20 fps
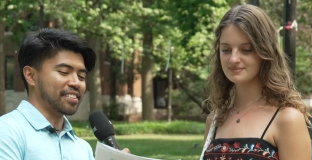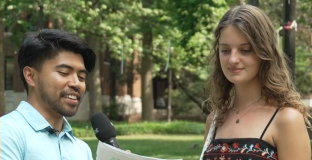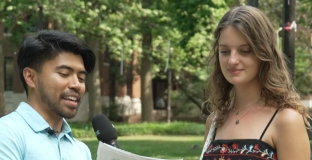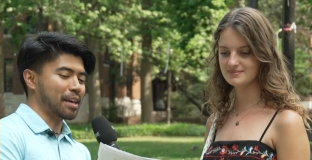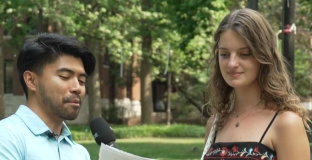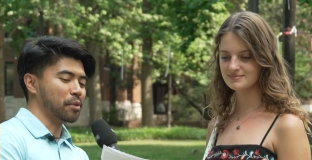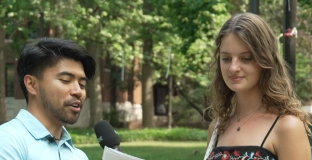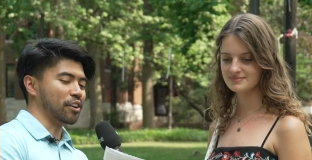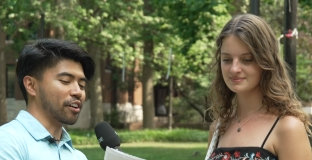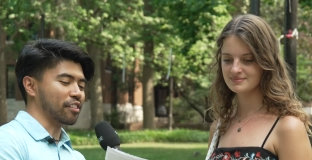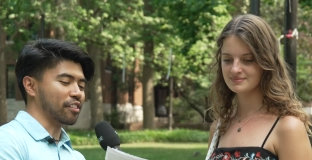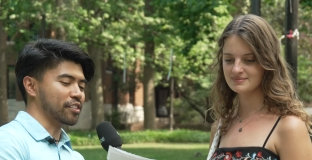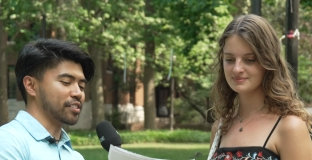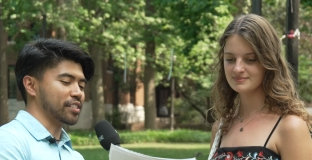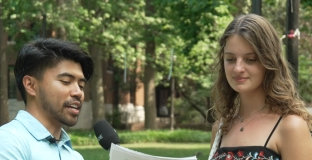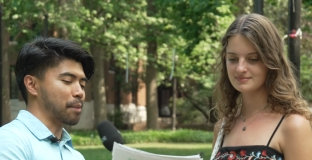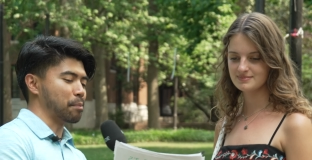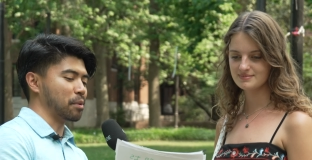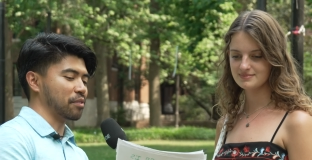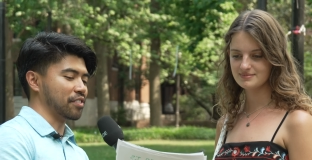Speaker 1: Name another
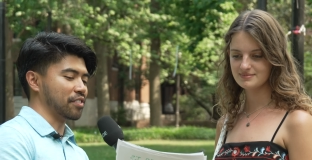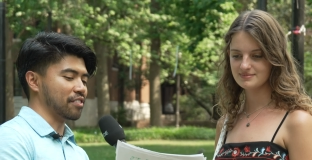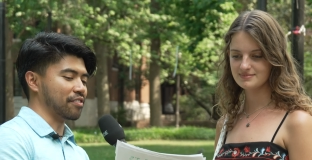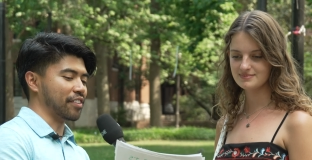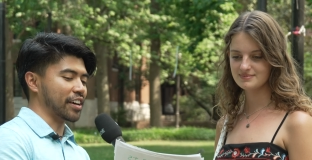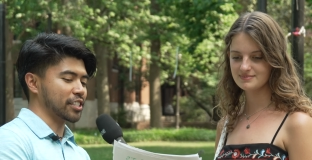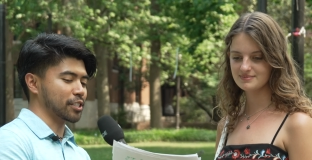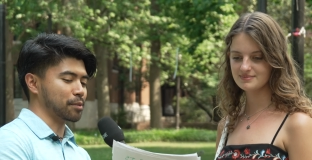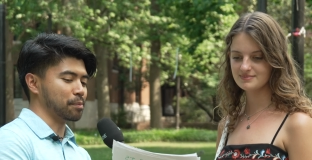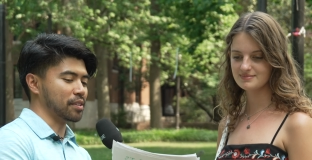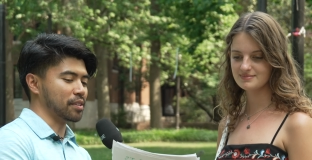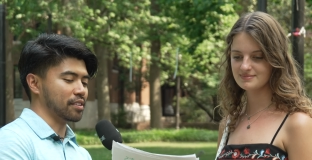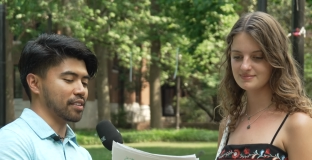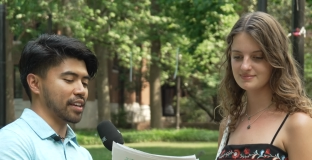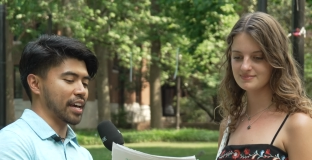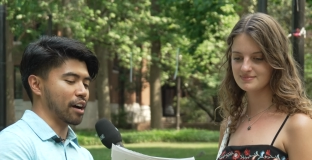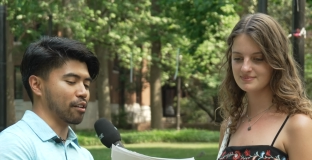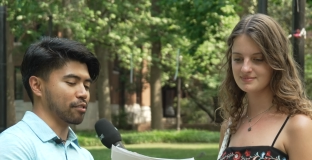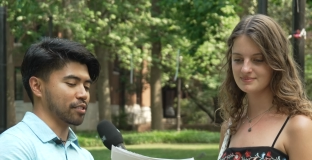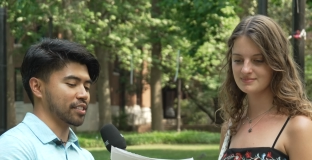type of investment
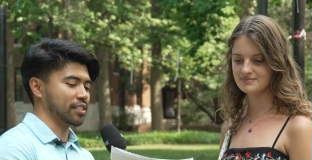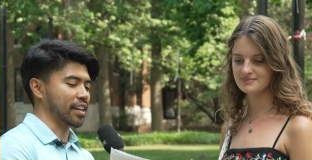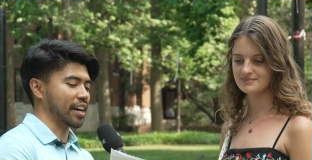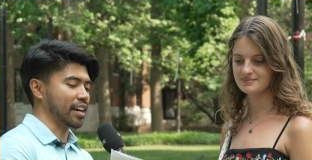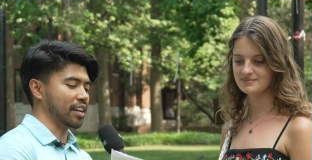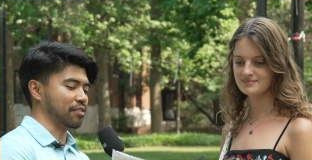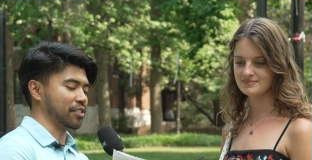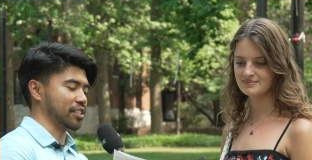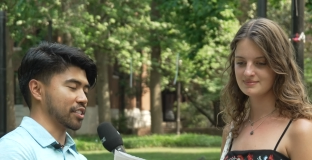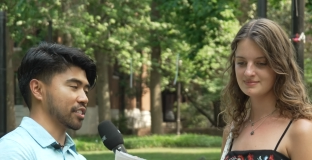outside of a